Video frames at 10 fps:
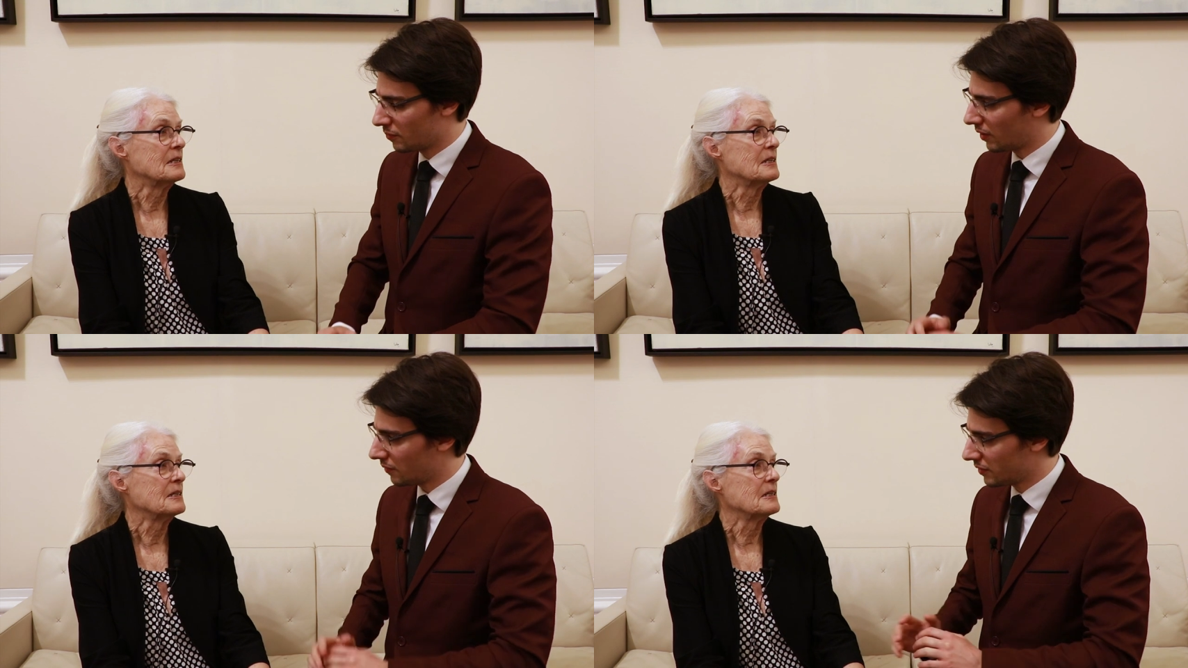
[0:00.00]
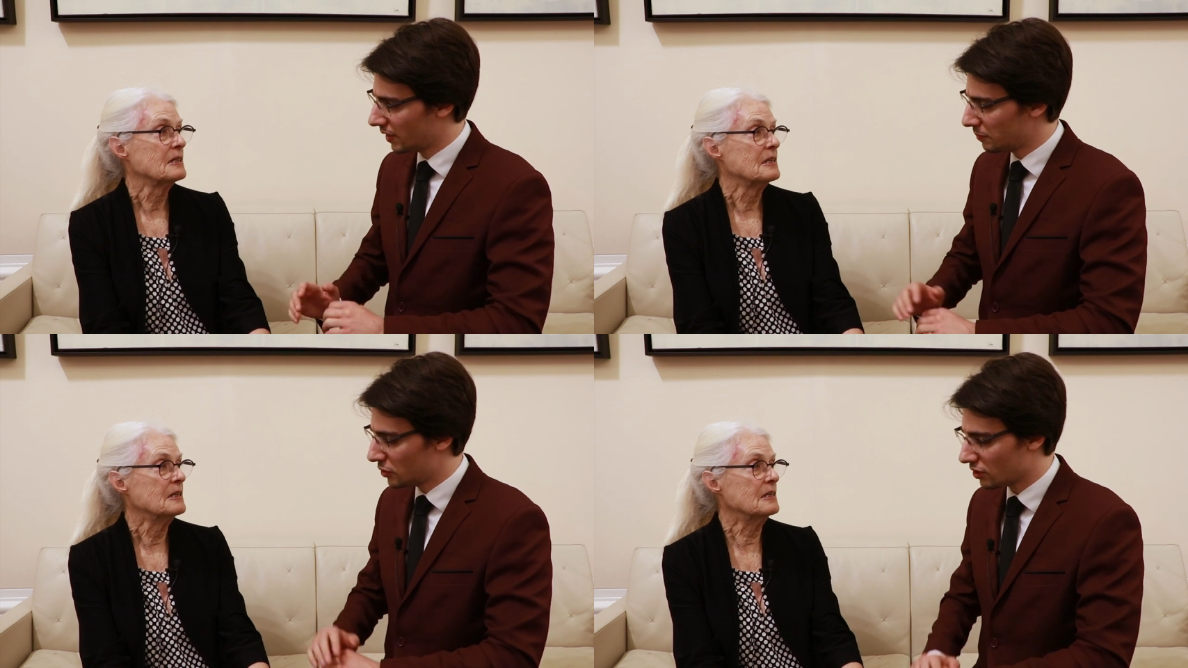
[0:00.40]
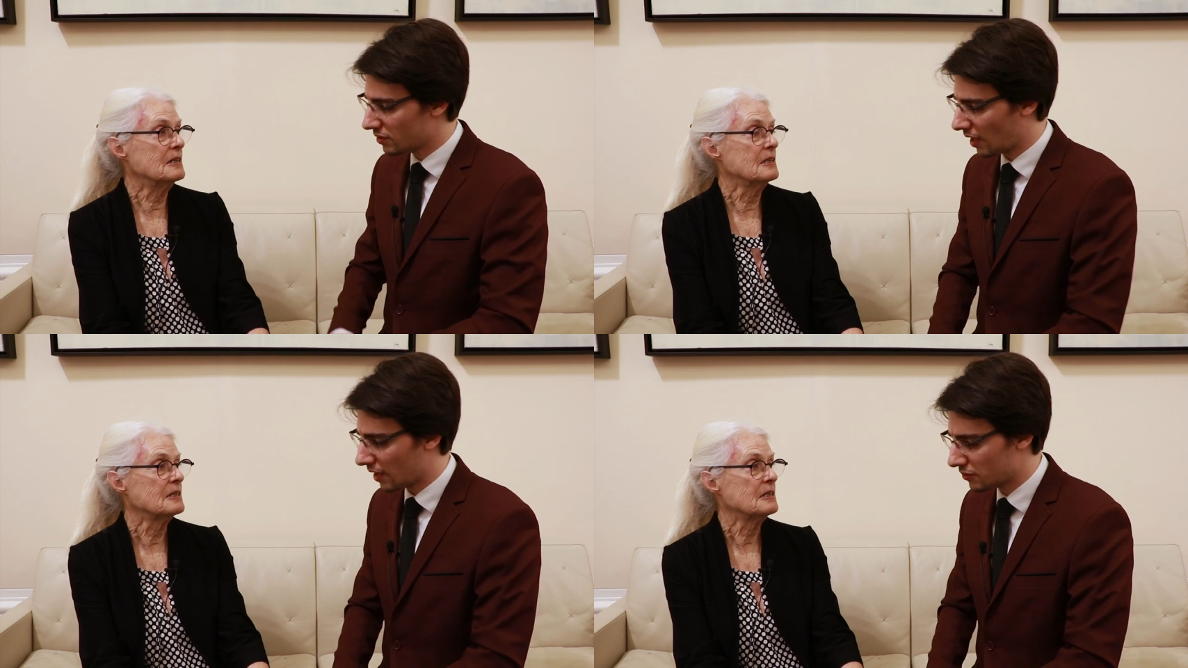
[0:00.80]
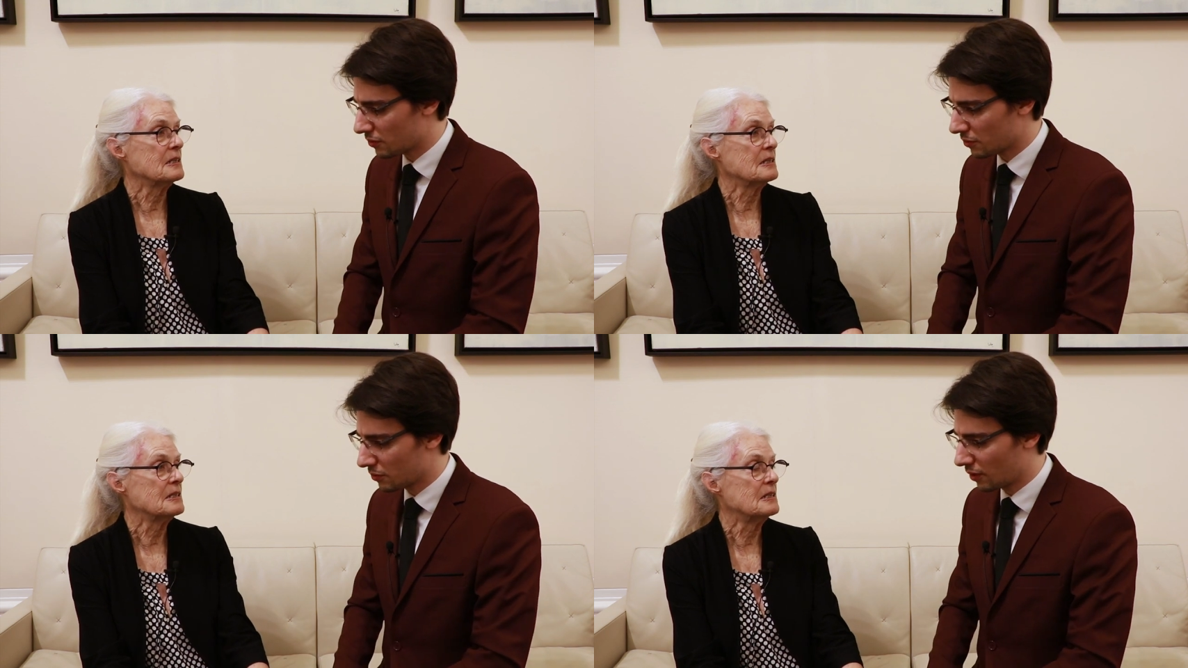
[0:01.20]
Speaker 1: Well, let me just
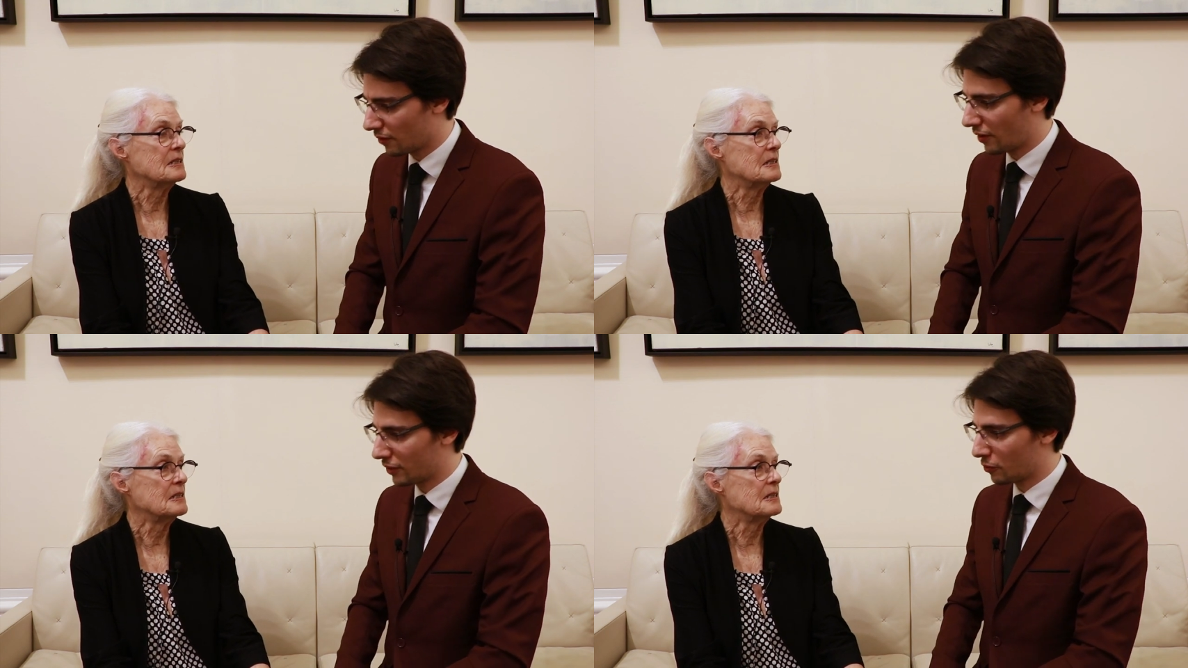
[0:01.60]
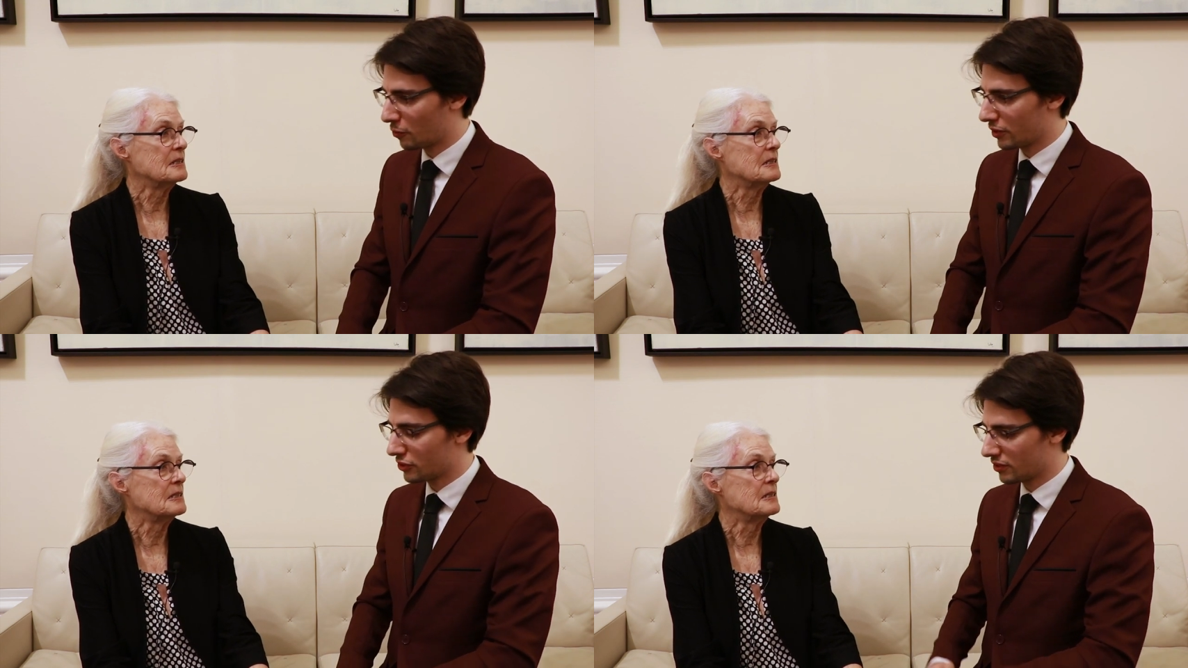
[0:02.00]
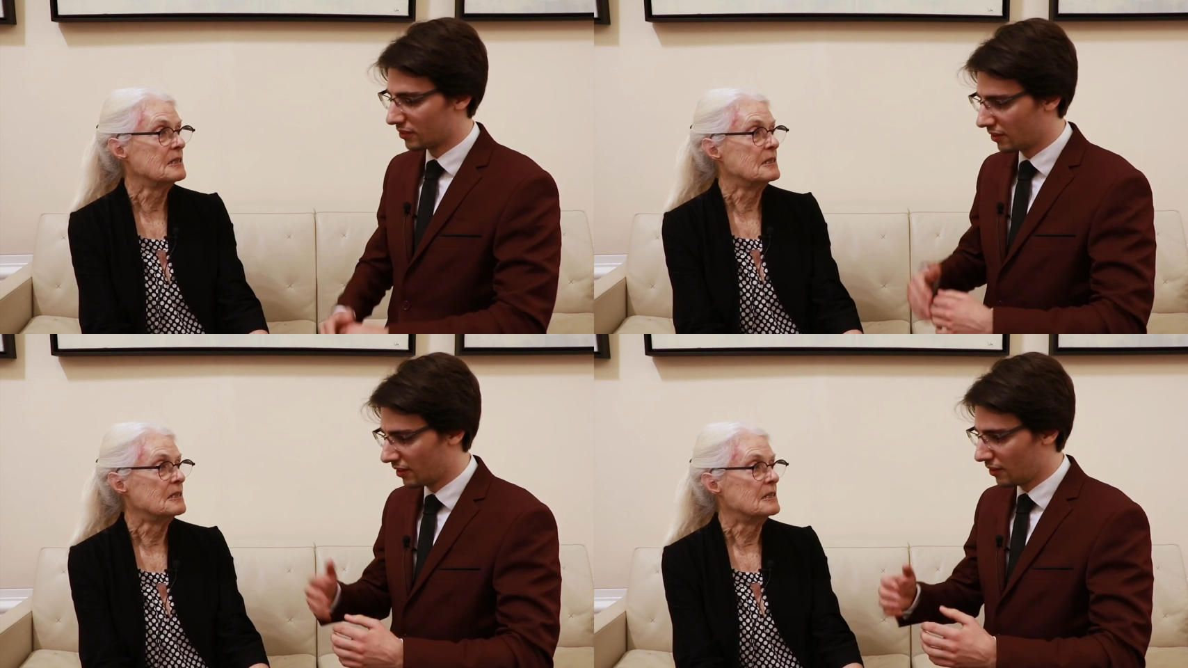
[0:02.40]
ask you a final question